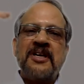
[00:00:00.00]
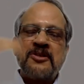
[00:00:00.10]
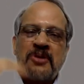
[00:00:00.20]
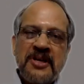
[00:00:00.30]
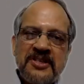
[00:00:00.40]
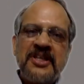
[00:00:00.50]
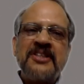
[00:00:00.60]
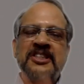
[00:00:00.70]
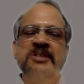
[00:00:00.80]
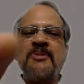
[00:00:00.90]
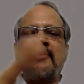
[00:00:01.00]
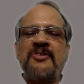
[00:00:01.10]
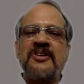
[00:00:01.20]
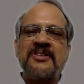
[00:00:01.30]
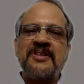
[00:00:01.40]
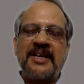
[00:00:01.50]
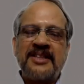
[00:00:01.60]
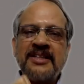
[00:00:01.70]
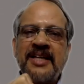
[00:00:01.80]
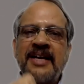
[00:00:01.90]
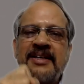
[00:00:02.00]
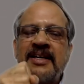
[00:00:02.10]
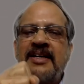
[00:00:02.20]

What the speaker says: So it's a team effort. I think that